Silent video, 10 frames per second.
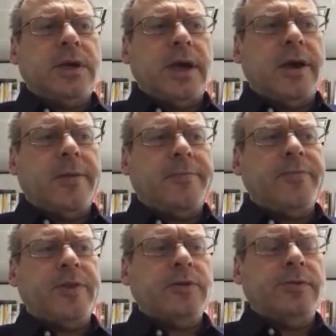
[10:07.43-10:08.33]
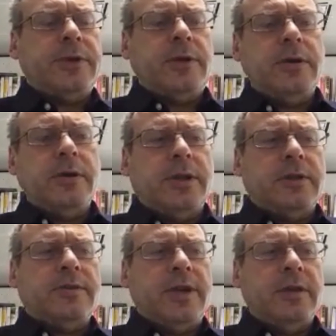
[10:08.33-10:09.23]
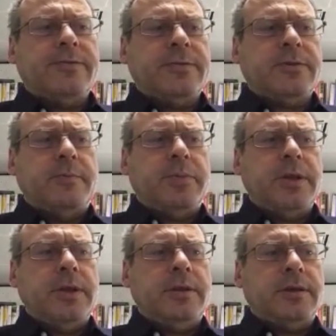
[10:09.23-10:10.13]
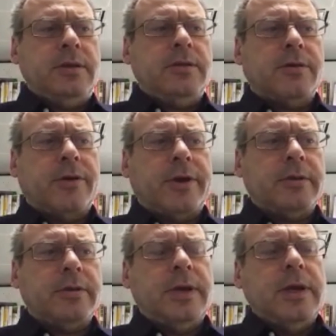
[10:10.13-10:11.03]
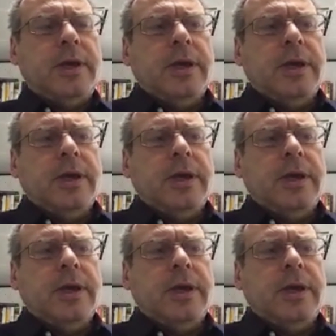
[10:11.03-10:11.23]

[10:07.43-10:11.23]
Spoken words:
the Soviet Union itself simply disintegrated.